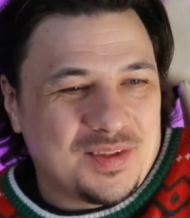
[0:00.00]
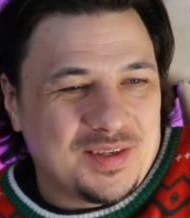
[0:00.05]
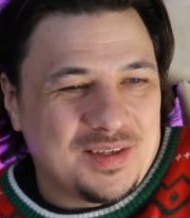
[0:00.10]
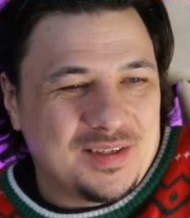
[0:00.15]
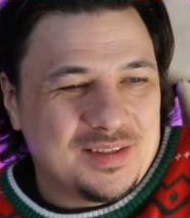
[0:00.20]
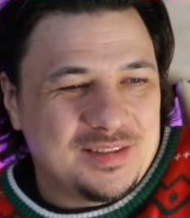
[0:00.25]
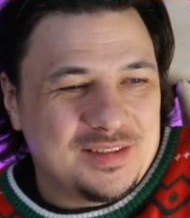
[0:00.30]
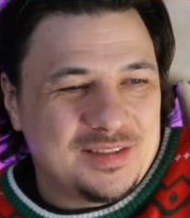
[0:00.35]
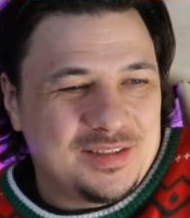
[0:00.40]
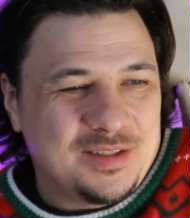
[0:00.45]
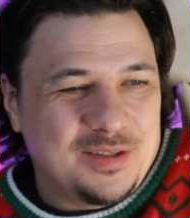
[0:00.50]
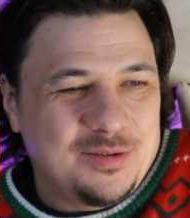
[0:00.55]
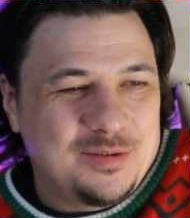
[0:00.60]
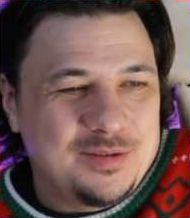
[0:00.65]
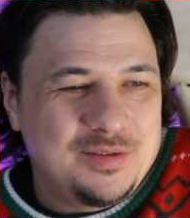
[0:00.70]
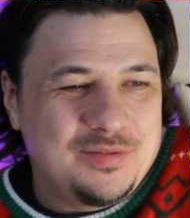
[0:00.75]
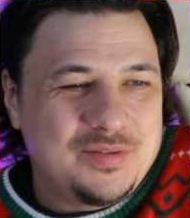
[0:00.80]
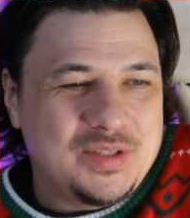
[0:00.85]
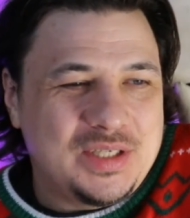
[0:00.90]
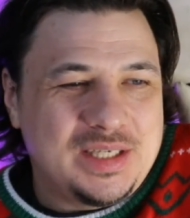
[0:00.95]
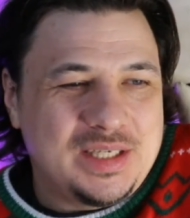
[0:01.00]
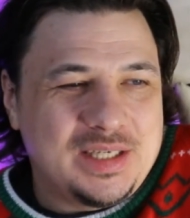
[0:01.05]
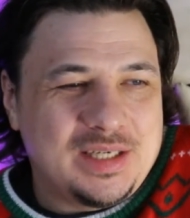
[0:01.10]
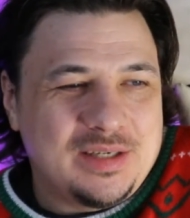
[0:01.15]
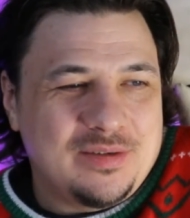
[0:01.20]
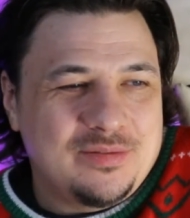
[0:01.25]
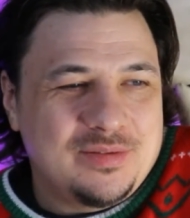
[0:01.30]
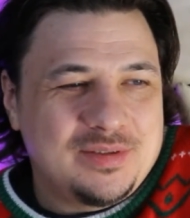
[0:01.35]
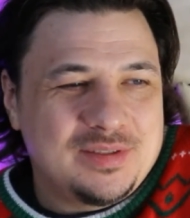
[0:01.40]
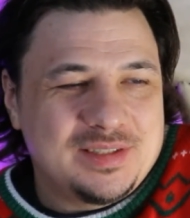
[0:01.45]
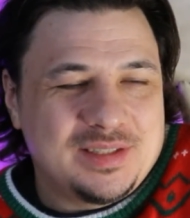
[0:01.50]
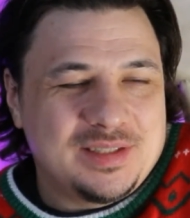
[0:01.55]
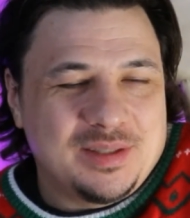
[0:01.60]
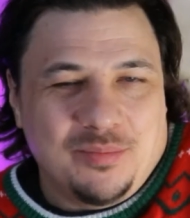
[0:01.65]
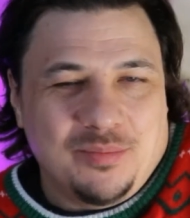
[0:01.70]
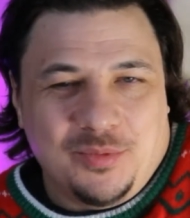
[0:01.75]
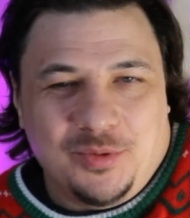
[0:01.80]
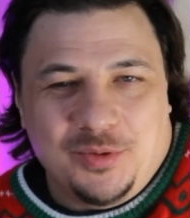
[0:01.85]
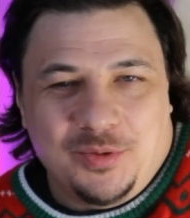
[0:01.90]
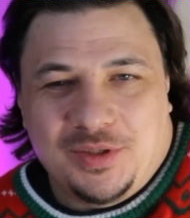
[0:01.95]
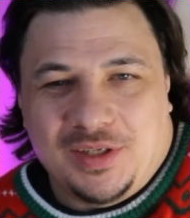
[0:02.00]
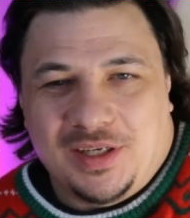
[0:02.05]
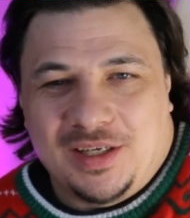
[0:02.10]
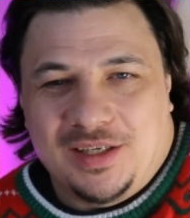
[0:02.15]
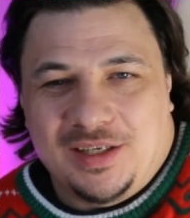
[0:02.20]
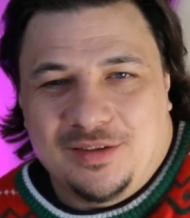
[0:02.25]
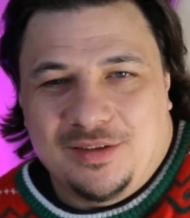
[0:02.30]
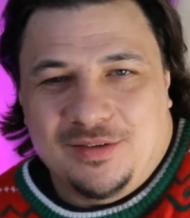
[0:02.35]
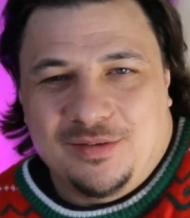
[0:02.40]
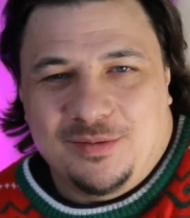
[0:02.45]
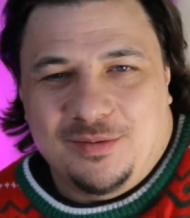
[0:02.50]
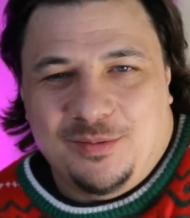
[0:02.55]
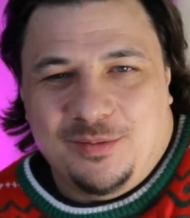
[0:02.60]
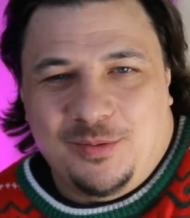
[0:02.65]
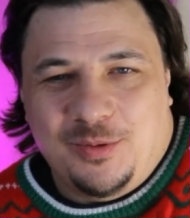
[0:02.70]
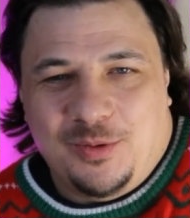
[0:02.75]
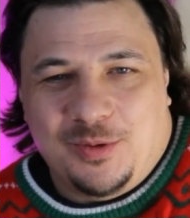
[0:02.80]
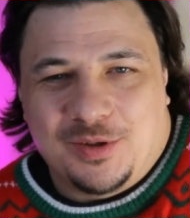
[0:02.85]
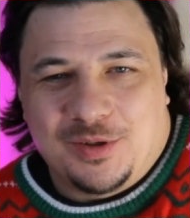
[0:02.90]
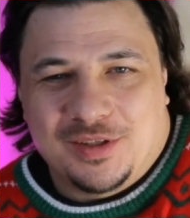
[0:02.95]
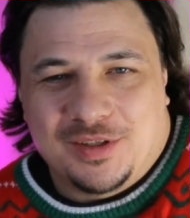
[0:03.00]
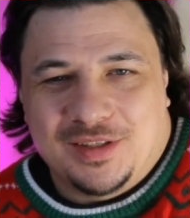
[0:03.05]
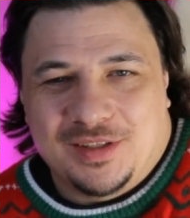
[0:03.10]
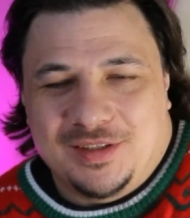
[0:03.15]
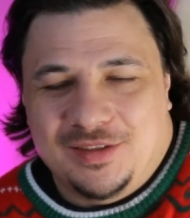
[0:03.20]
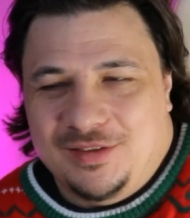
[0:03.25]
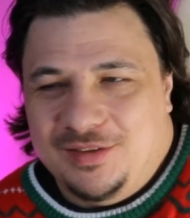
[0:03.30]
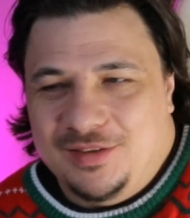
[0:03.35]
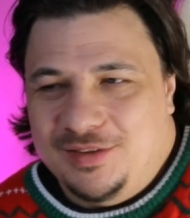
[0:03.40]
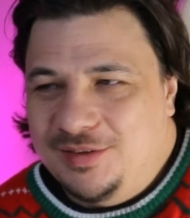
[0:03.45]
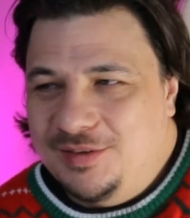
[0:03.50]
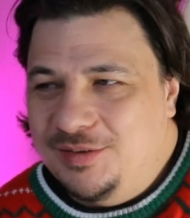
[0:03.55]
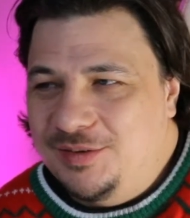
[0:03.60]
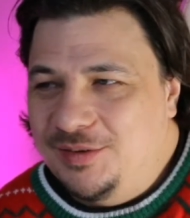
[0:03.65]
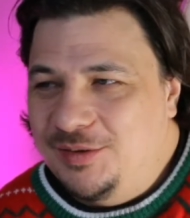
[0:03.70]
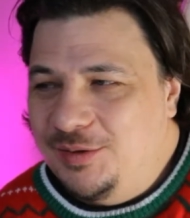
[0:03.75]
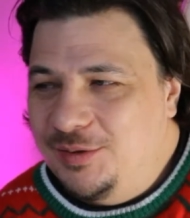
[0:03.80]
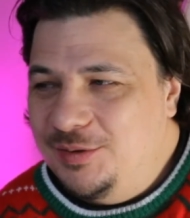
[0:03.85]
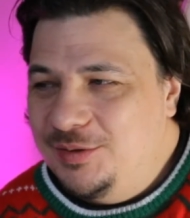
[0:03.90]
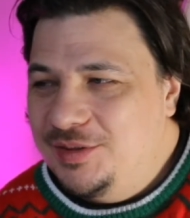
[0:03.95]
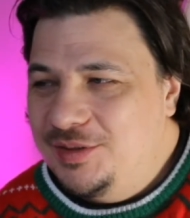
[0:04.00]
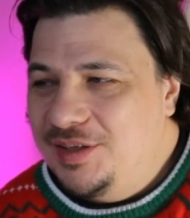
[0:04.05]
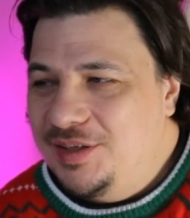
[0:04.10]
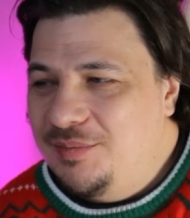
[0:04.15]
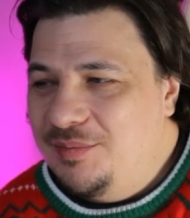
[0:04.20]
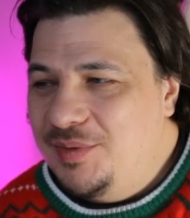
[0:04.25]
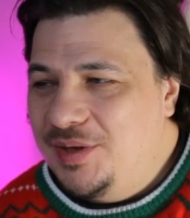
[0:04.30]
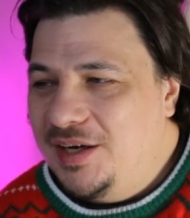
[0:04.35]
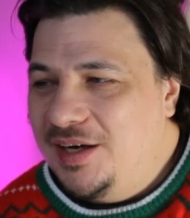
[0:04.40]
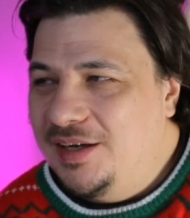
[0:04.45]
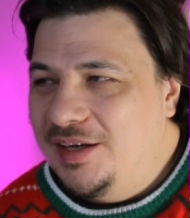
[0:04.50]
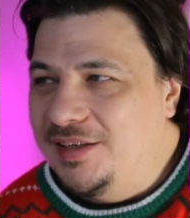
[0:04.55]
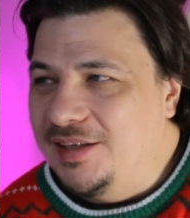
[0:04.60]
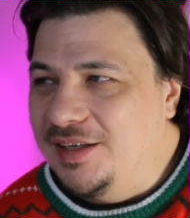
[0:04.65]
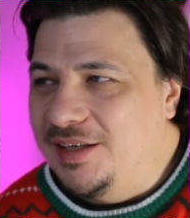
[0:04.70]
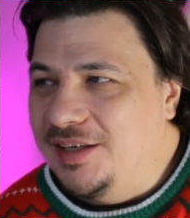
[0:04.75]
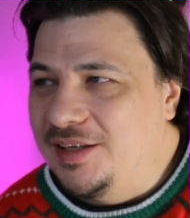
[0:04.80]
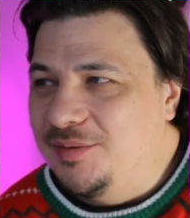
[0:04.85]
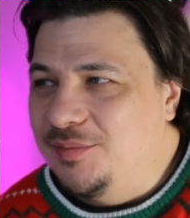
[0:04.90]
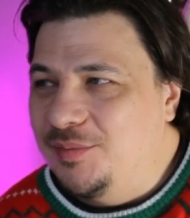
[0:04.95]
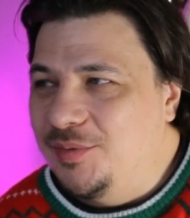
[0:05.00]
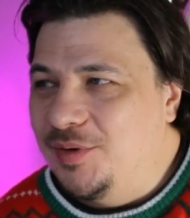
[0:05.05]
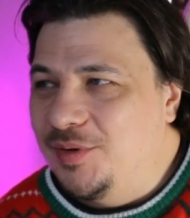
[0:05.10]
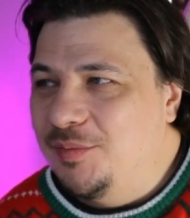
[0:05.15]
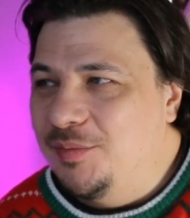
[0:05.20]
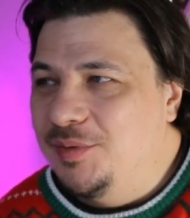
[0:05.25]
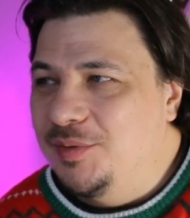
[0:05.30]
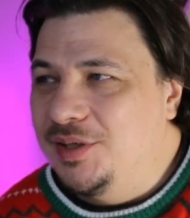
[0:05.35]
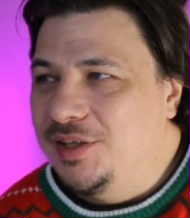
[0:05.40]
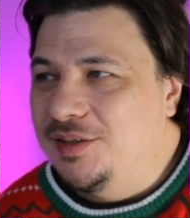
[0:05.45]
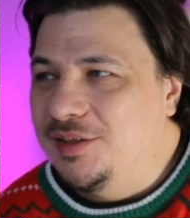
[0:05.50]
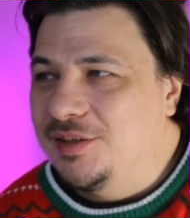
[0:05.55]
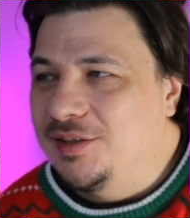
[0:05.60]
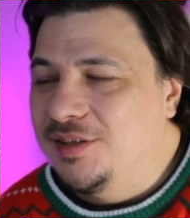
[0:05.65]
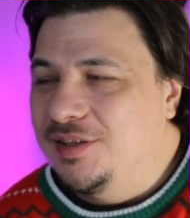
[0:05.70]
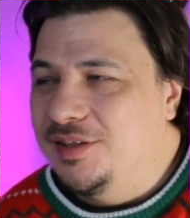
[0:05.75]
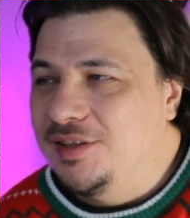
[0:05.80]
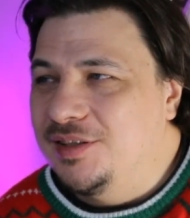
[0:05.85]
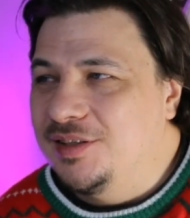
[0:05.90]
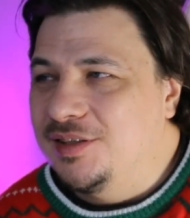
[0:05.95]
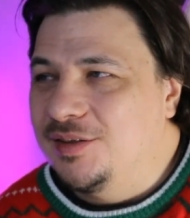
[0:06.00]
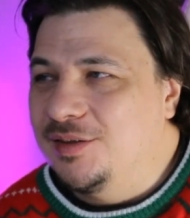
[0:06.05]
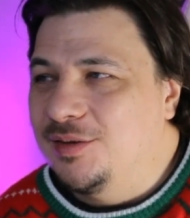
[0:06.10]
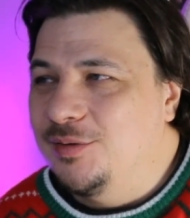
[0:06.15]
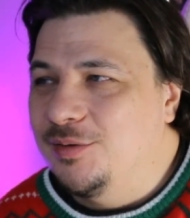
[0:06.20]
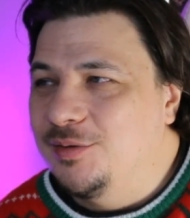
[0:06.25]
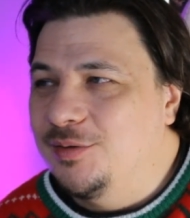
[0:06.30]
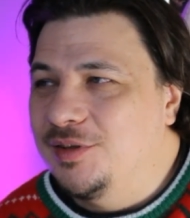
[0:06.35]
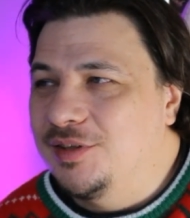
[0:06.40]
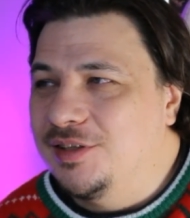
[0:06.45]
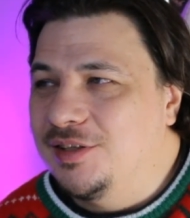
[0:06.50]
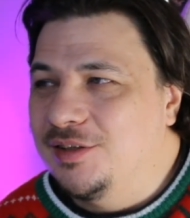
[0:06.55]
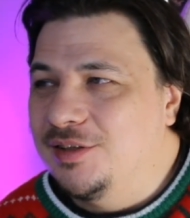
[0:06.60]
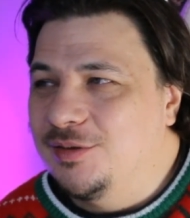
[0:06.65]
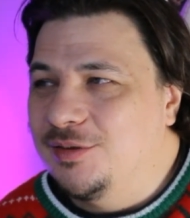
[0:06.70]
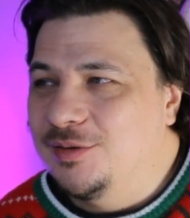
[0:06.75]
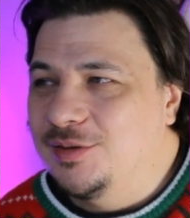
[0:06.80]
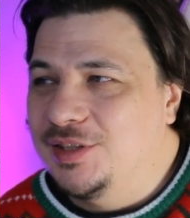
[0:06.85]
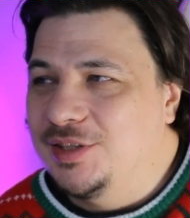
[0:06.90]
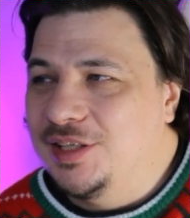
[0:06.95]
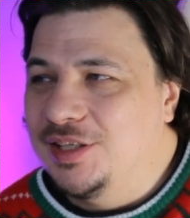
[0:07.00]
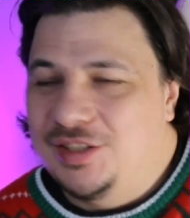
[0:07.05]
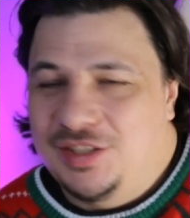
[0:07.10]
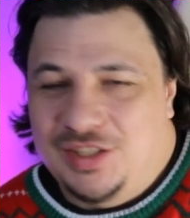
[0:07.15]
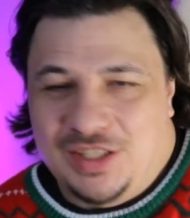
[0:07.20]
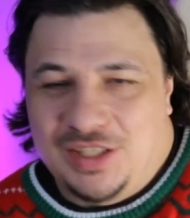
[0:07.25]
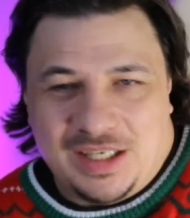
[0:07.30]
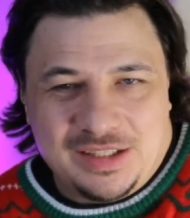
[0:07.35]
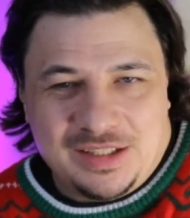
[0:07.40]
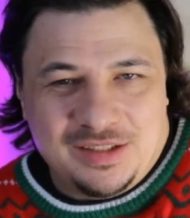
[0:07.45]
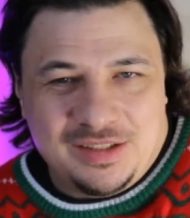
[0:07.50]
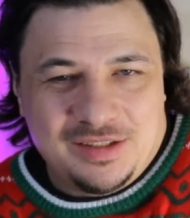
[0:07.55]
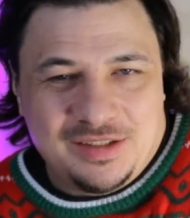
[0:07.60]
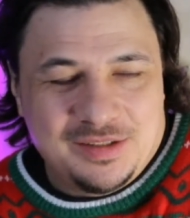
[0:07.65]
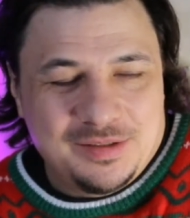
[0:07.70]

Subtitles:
So if I have some mood, I'll work on news API and probably include it into the chat.